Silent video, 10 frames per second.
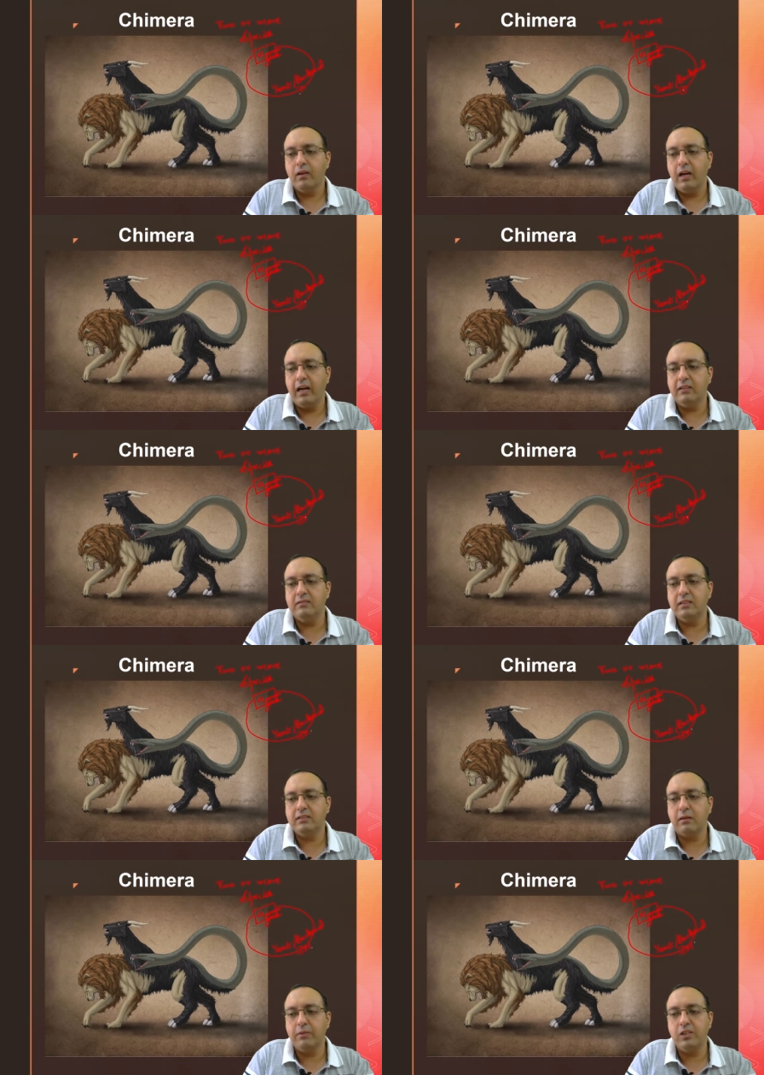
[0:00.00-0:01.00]
And this
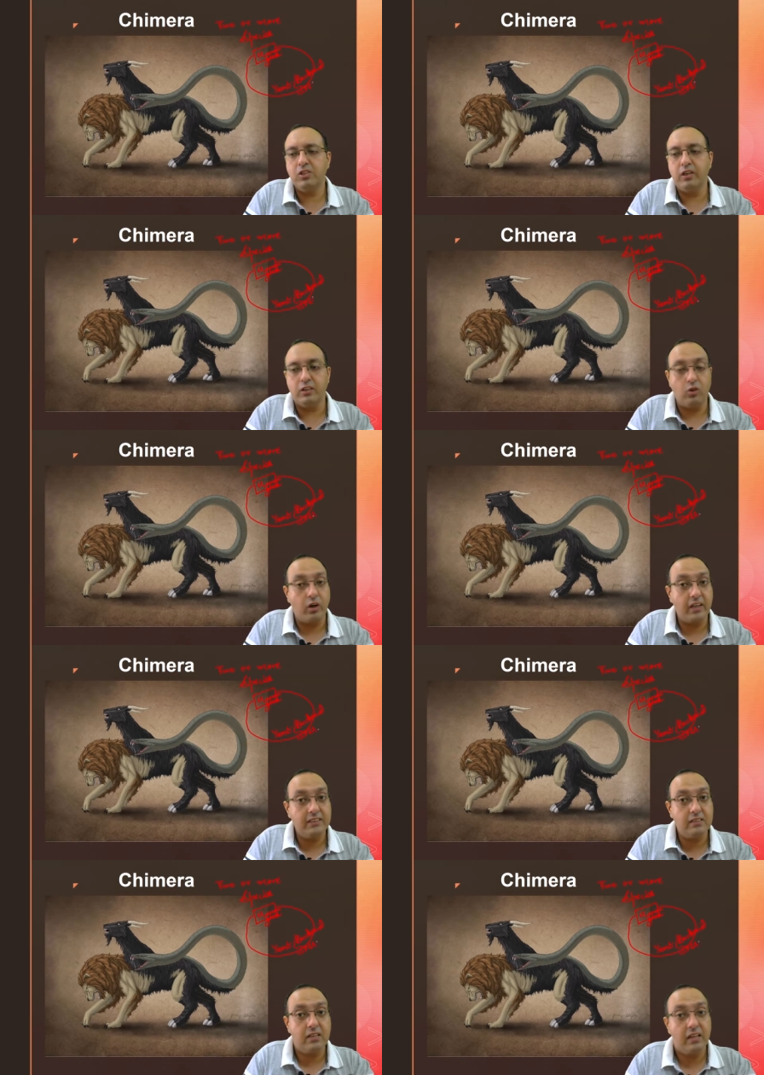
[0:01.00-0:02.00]
combination does not
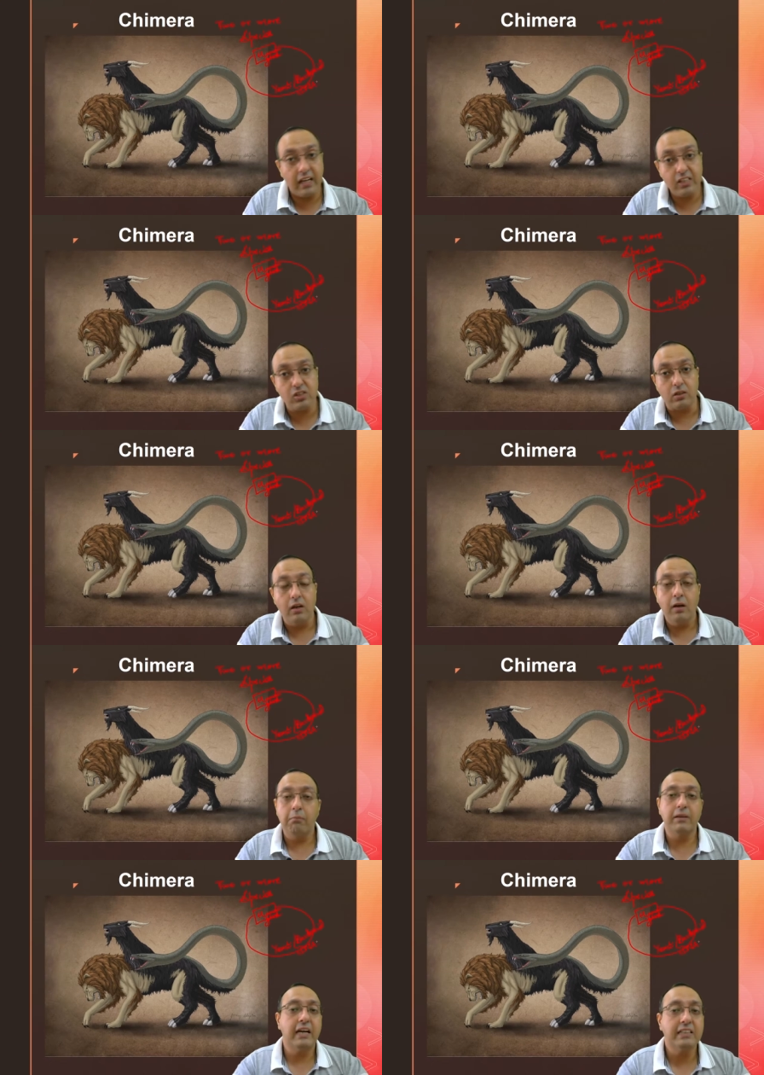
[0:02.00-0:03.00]
exist in nature.
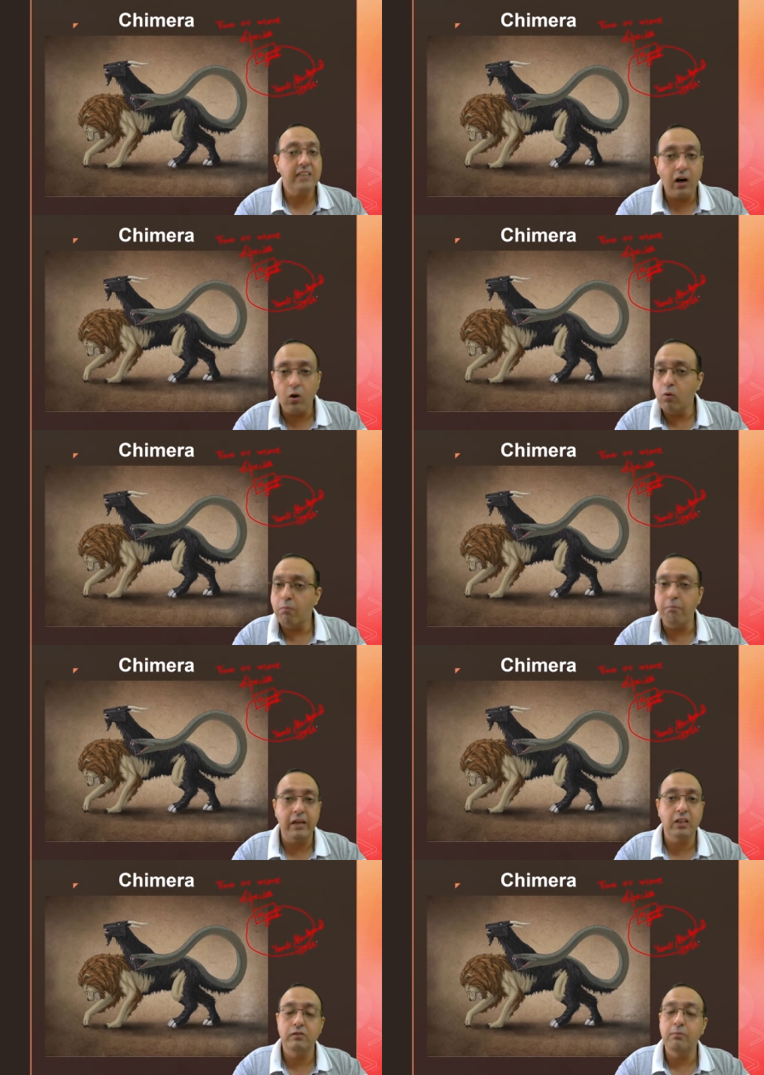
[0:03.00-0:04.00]
But that's how
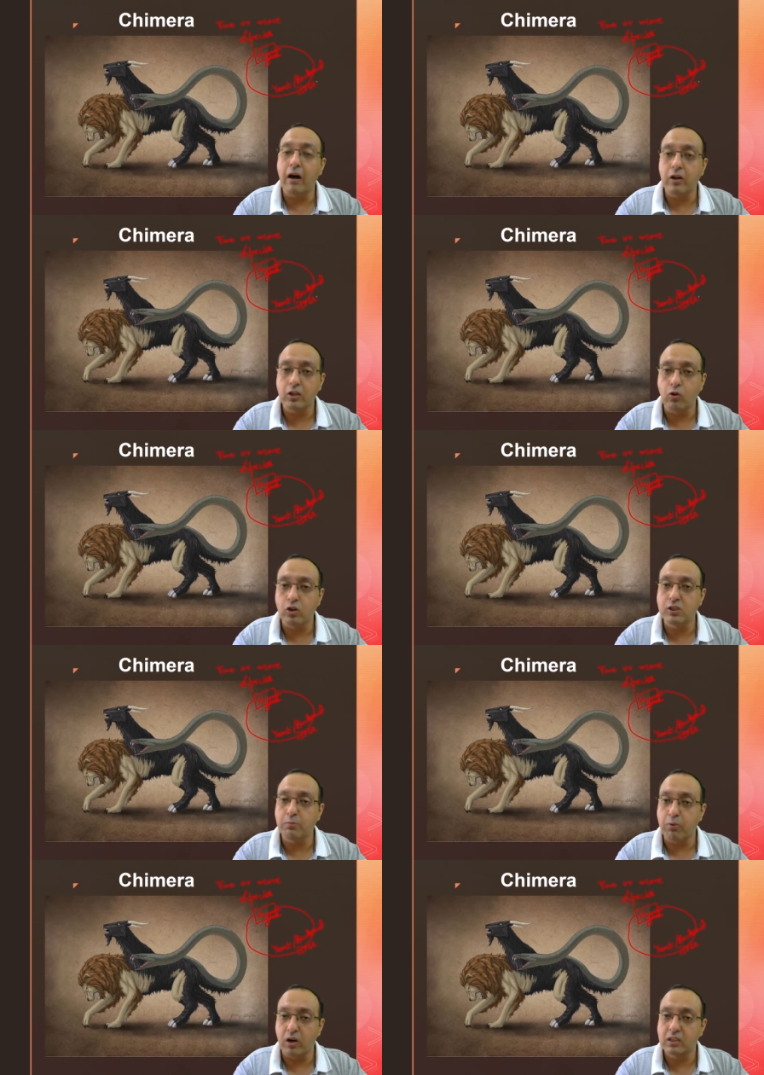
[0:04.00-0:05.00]
many of the biotechnology
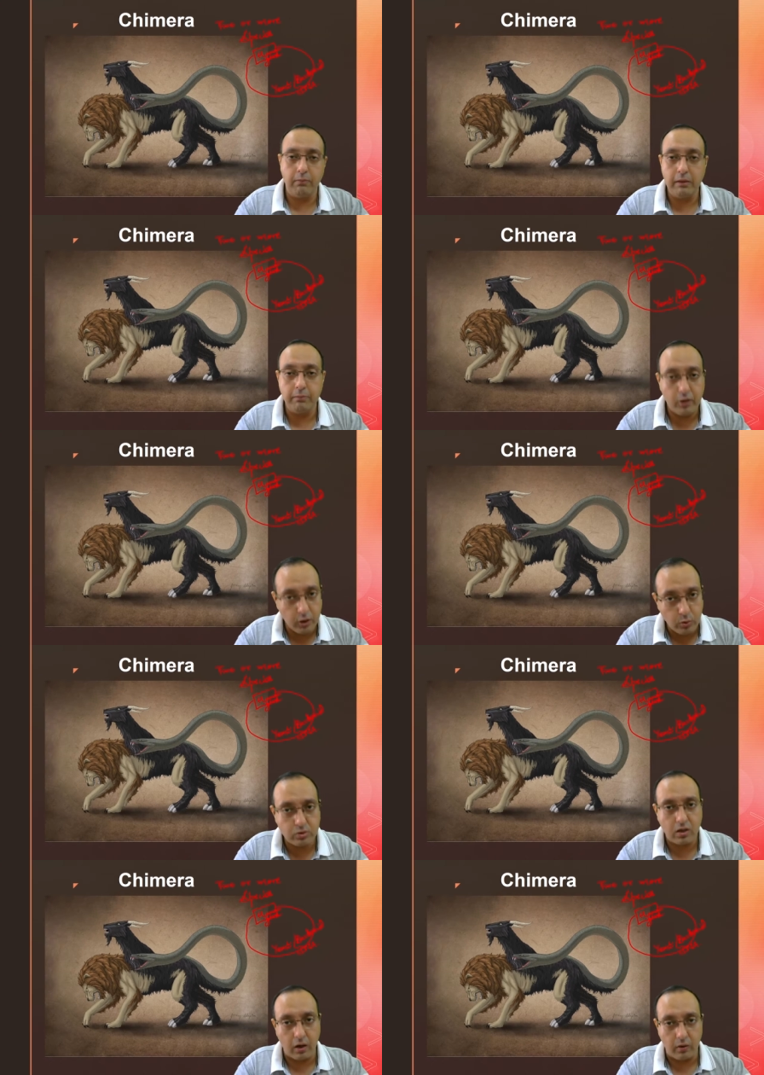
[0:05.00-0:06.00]
products are being
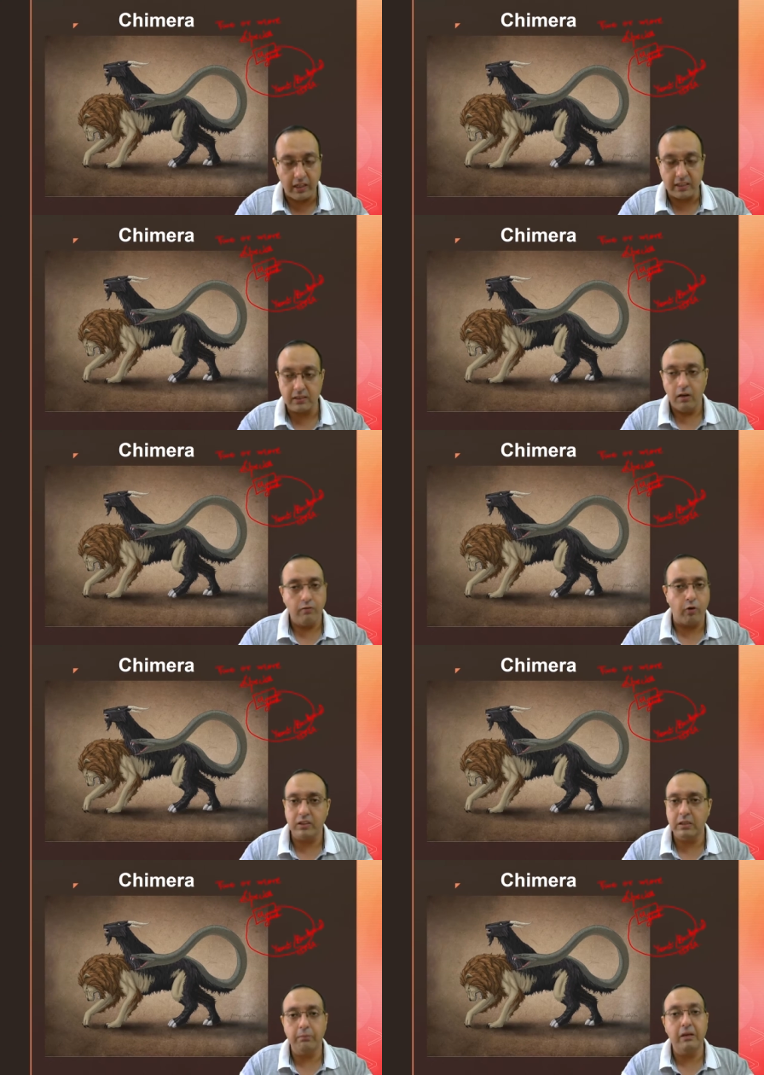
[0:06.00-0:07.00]
produced nowadays. For
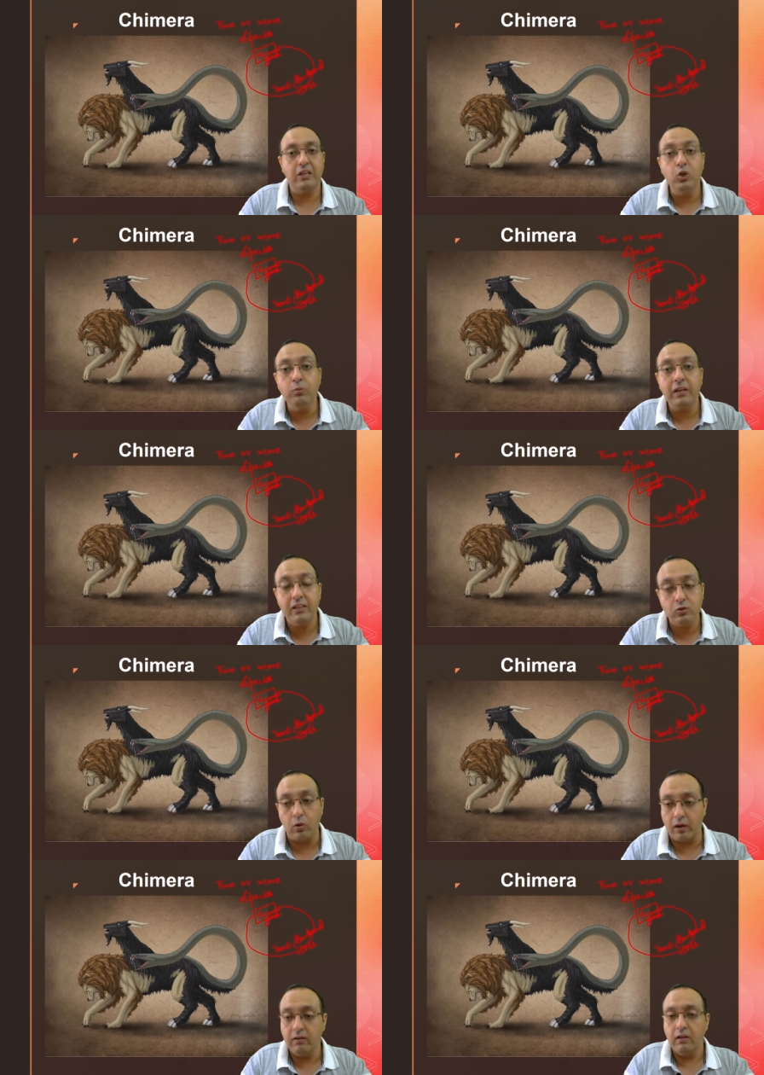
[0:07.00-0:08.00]
example, human
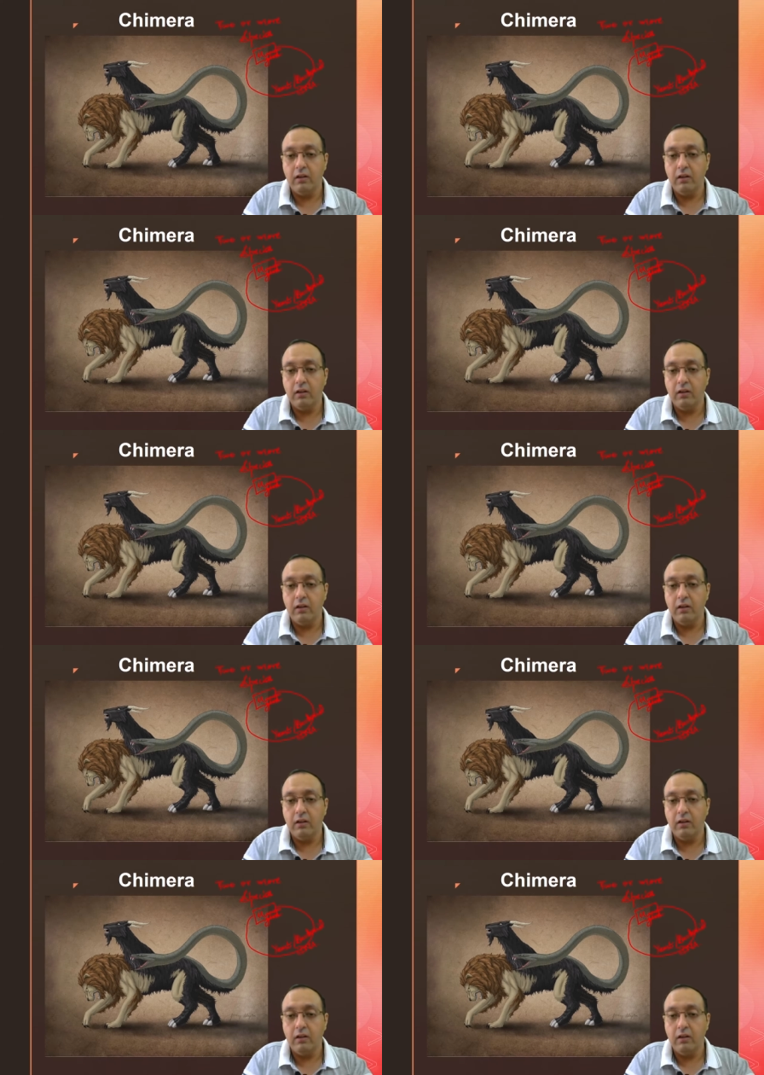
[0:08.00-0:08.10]
insulin,